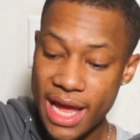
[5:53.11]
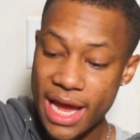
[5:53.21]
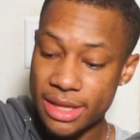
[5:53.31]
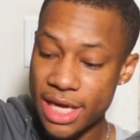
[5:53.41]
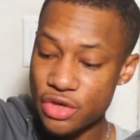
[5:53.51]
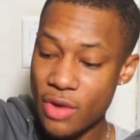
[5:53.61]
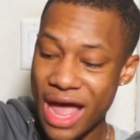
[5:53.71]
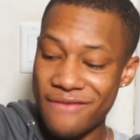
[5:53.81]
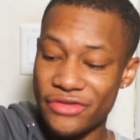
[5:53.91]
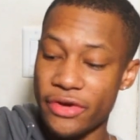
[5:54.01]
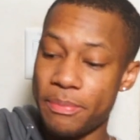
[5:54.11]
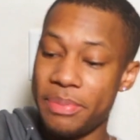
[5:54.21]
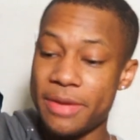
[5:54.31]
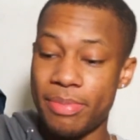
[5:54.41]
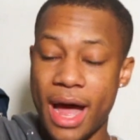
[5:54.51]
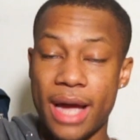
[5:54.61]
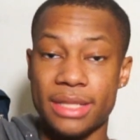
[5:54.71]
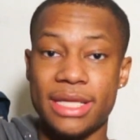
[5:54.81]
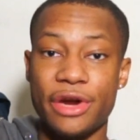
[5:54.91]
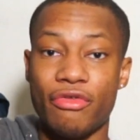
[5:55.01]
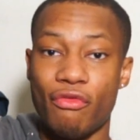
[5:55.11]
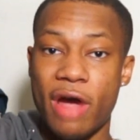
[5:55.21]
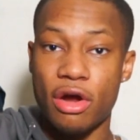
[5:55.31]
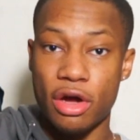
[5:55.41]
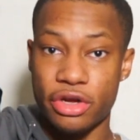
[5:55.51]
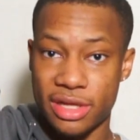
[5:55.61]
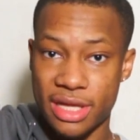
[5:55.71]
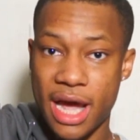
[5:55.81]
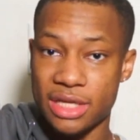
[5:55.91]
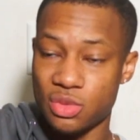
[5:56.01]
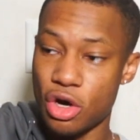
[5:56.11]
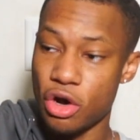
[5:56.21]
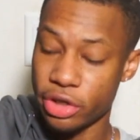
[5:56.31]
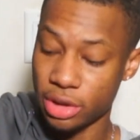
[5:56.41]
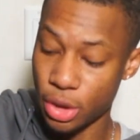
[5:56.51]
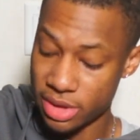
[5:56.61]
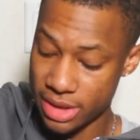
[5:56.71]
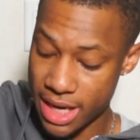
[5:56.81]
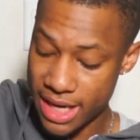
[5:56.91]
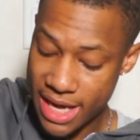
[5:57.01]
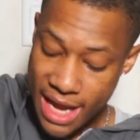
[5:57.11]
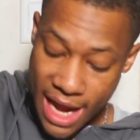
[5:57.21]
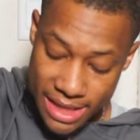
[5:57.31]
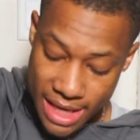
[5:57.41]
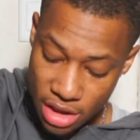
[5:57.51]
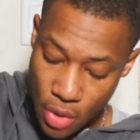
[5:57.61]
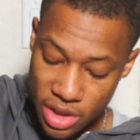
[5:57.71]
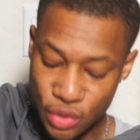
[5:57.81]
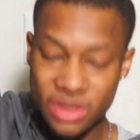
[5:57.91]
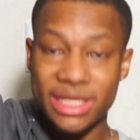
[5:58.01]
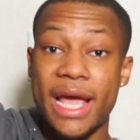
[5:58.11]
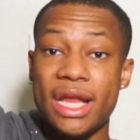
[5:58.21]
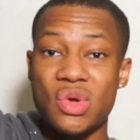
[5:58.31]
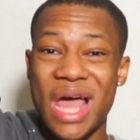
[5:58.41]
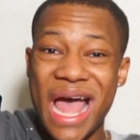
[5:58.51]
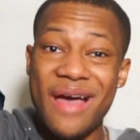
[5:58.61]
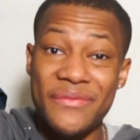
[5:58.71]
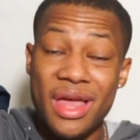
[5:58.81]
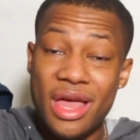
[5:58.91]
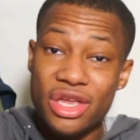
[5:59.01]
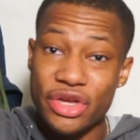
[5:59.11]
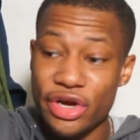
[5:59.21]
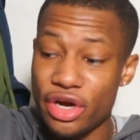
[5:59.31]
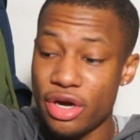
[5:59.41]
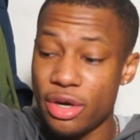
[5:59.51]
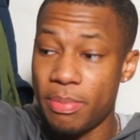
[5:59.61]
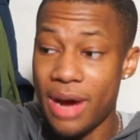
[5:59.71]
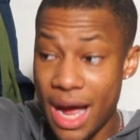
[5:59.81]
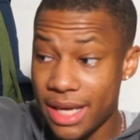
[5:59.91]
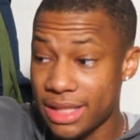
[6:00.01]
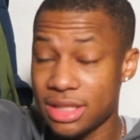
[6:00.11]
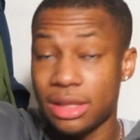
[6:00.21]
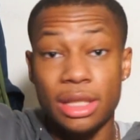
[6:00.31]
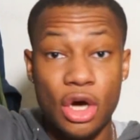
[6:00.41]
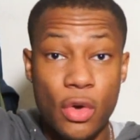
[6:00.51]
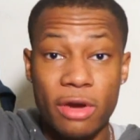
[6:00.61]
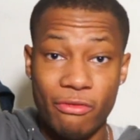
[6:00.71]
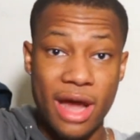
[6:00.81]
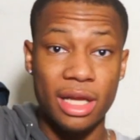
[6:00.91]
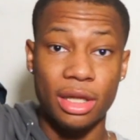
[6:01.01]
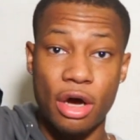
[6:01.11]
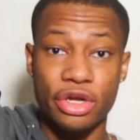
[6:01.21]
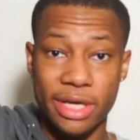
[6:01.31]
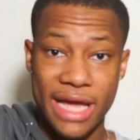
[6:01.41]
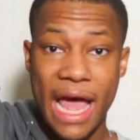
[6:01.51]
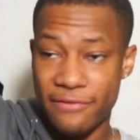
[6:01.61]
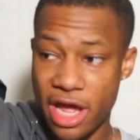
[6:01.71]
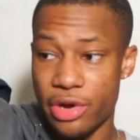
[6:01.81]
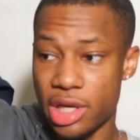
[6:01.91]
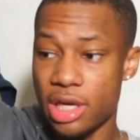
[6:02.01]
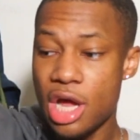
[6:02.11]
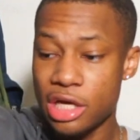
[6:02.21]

And then you have your big pockets that are right on your thigh as well, on your lower thigh. And then going towards the end, you have your pockets going right along your calf area.